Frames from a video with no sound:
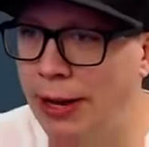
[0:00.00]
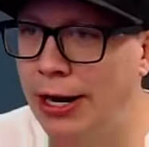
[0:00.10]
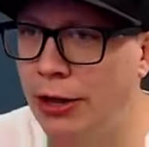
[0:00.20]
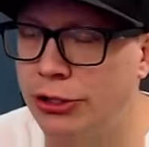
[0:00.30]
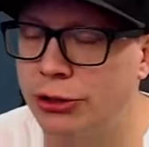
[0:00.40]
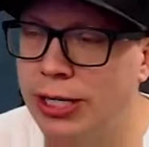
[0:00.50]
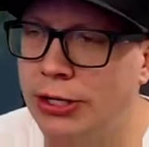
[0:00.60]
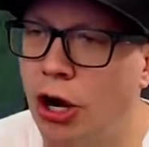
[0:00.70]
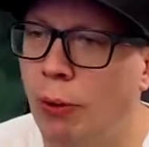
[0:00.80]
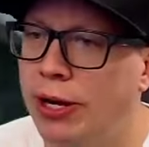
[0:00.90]
We got another trick.
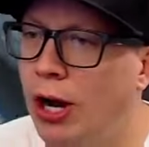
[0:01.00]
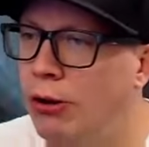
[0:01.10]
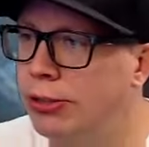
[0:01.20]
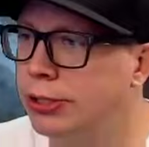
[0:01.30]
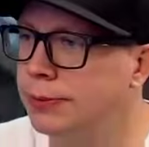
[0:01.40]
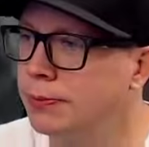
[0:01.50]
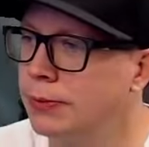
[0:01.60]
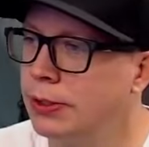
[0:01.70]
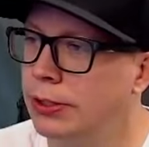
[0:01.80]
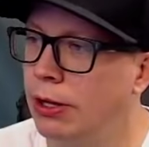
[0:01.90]
No, we don't.
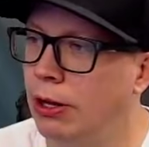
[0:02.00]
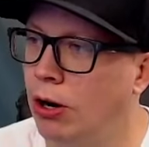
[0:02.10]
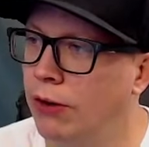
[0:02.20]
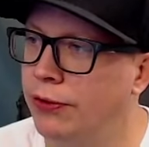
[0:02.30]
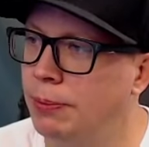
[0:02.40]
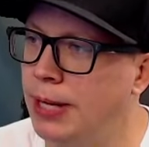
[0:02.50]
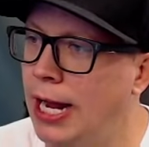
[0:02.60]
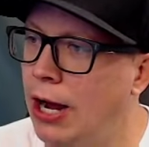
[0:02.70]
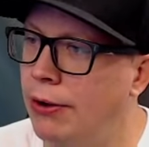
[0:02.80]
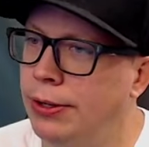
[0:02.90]
Nollie hard flip
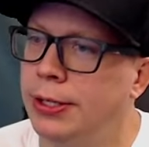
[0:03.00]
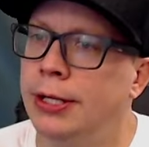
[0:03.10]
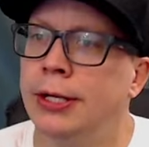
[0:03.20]
down.